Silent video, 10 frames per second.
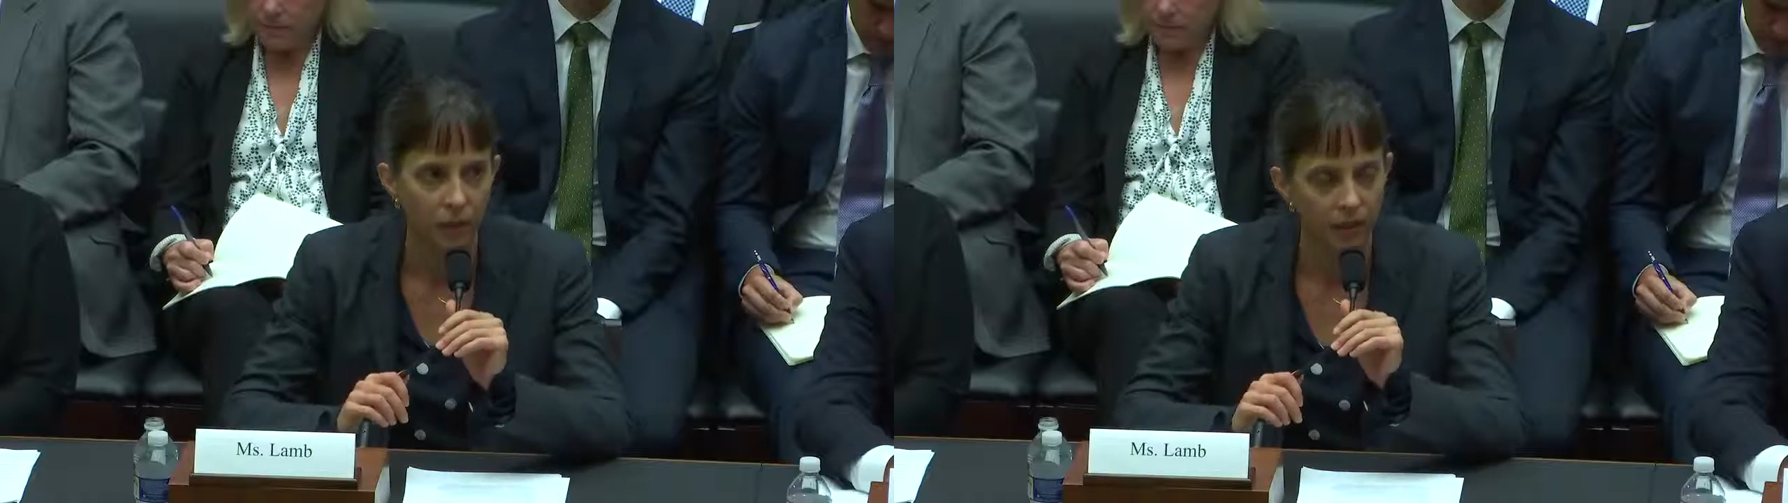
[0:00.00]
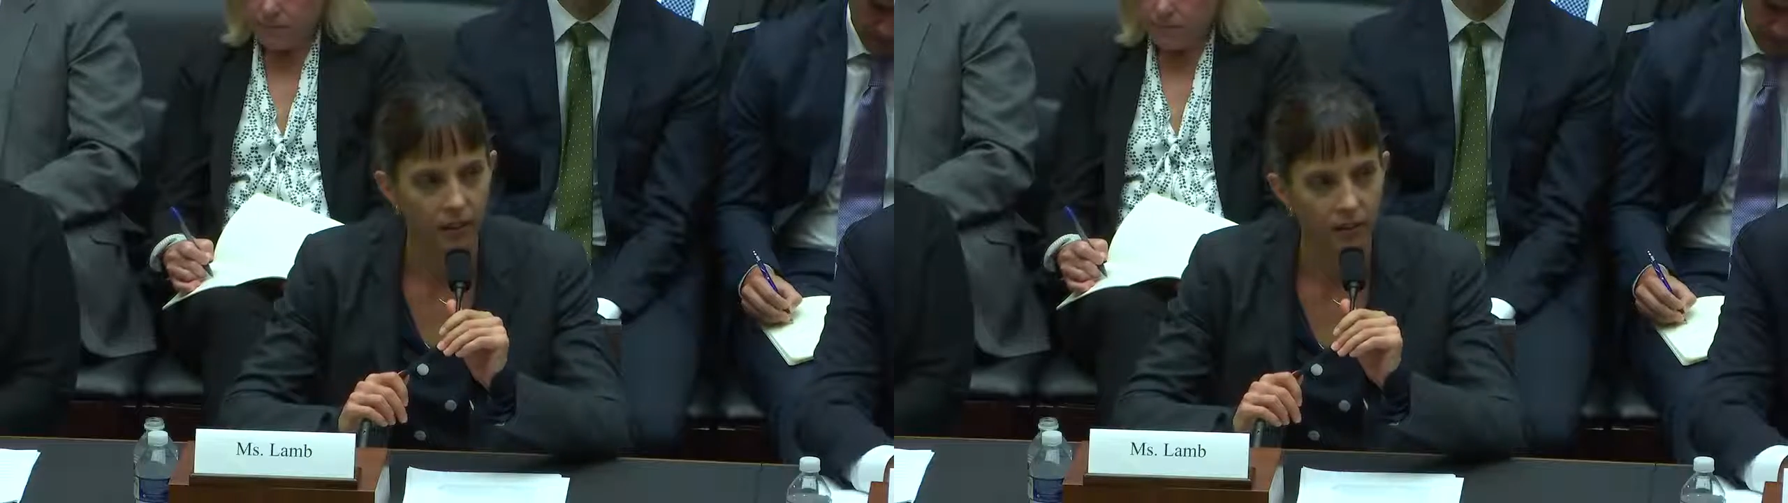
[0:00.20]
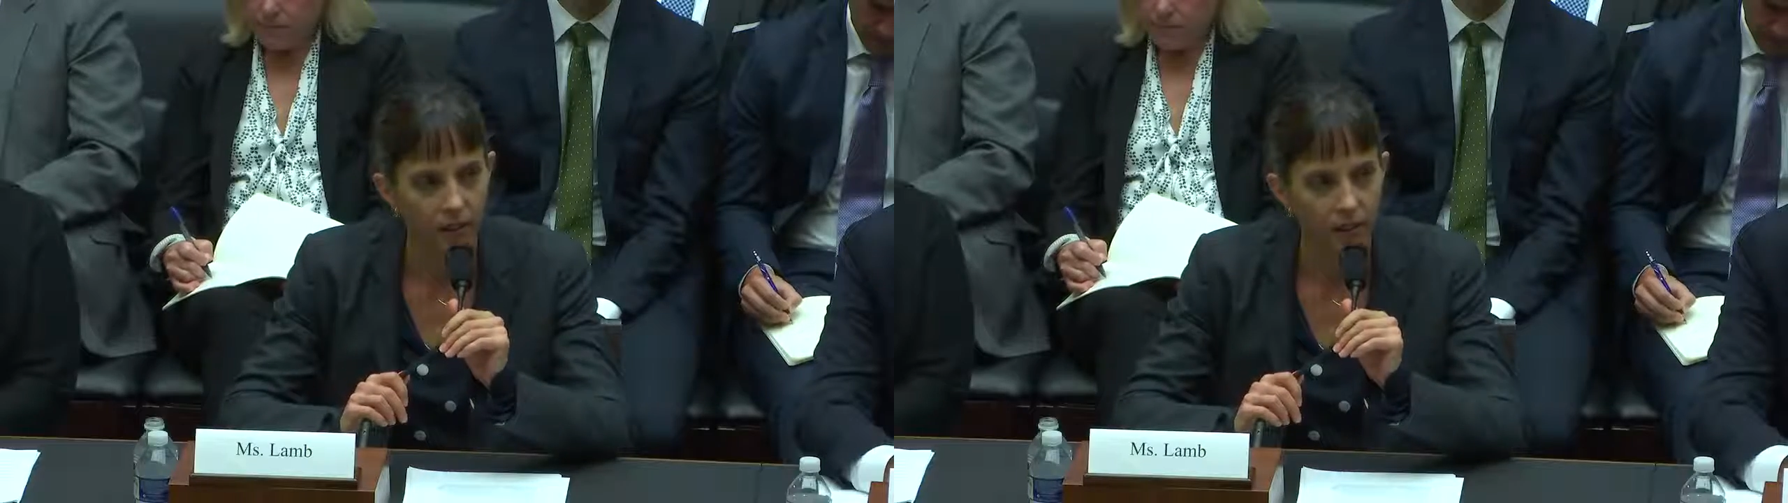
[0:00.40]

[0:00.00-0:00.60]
Well,